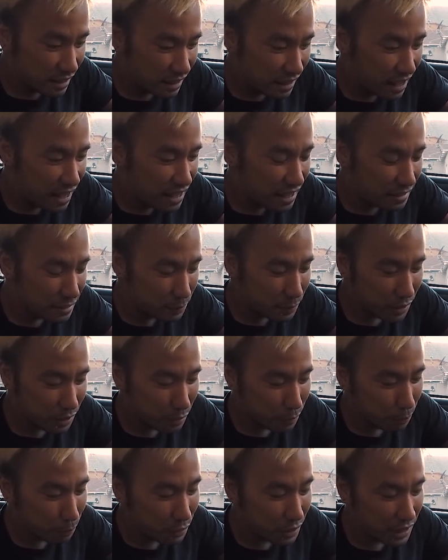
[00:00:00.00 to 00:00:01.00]
That has been
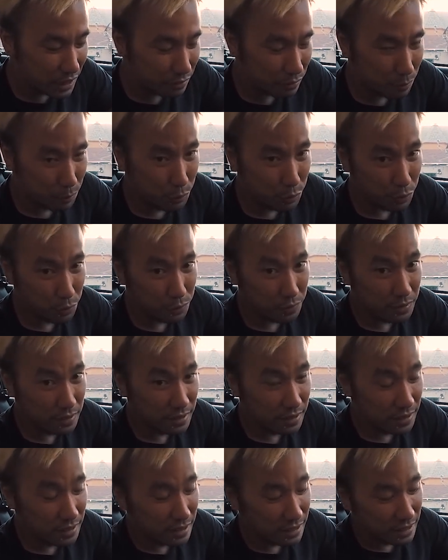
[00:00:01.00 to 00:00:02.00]
completely removed.
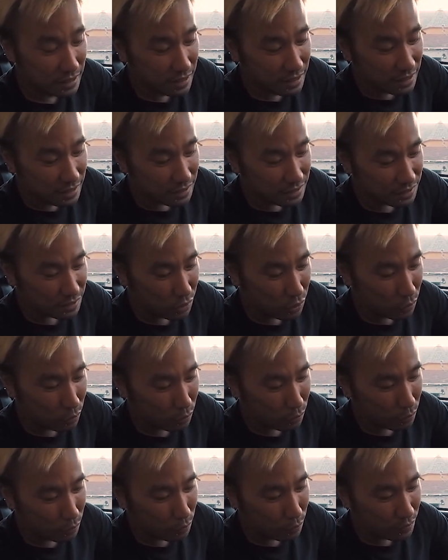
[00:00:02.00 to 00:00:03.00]

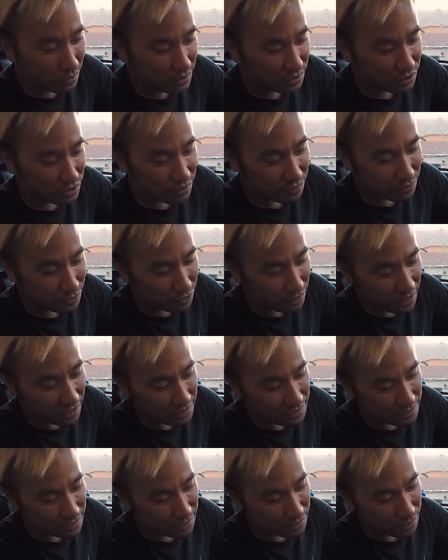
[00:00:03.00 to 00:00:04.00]
So this shifter
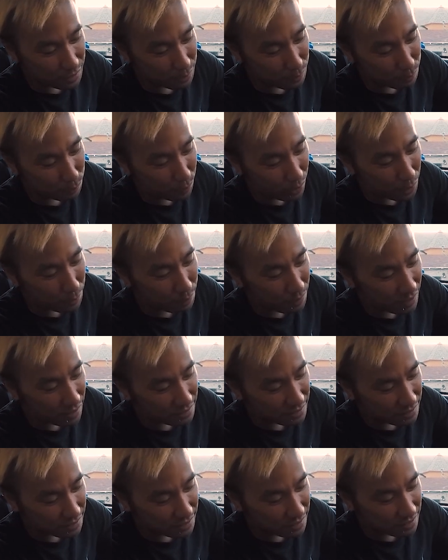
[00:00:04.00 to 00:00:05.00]
actually
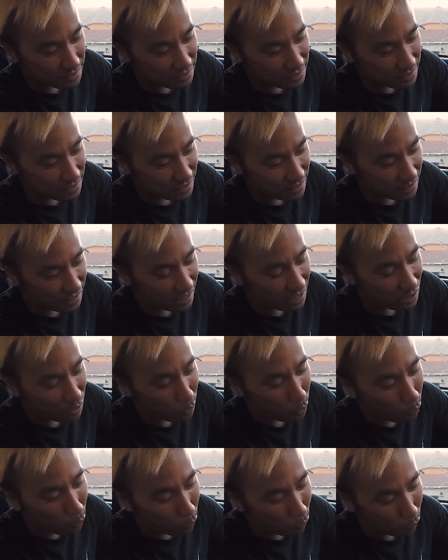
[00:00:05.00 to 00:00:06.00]
bypasses that
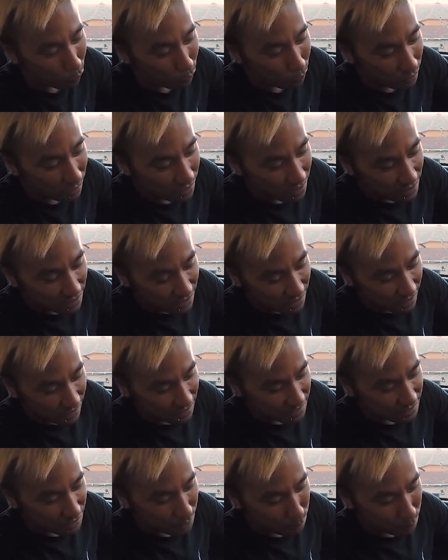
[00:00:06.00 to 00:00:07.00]
whole
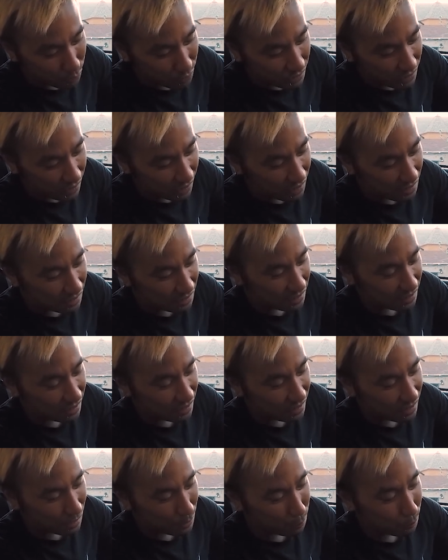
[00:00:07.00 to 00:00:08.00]
assembly,
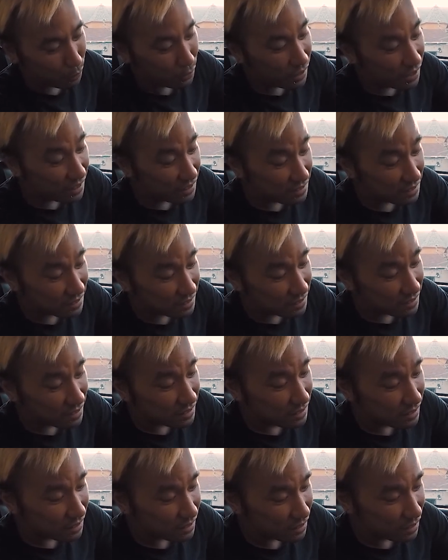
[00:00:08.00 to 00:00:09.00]
and in place
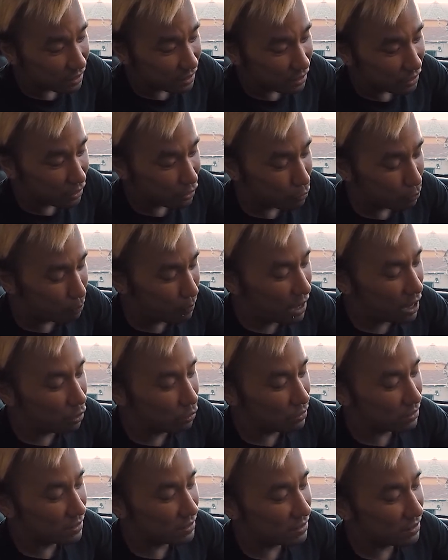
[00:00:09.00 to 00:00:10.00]
you
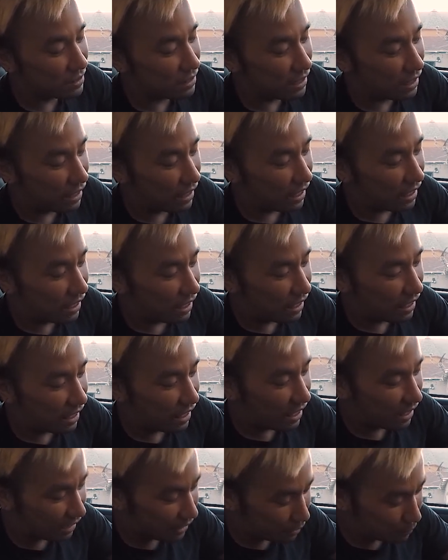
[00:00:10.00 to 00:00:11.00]
mount
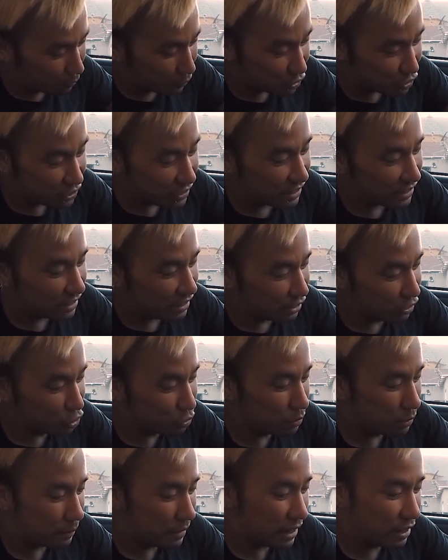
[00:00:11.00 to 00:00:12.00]
a machined
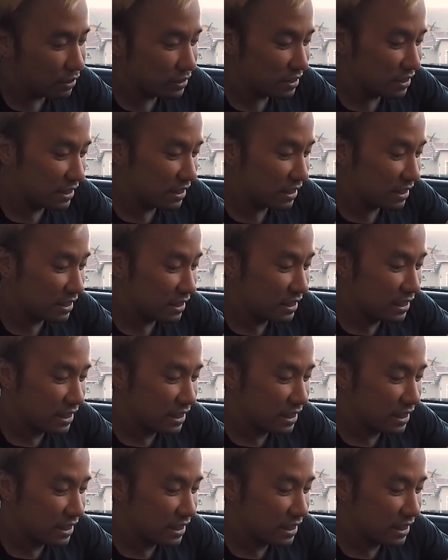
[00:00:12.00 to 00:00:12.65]
aluminum housing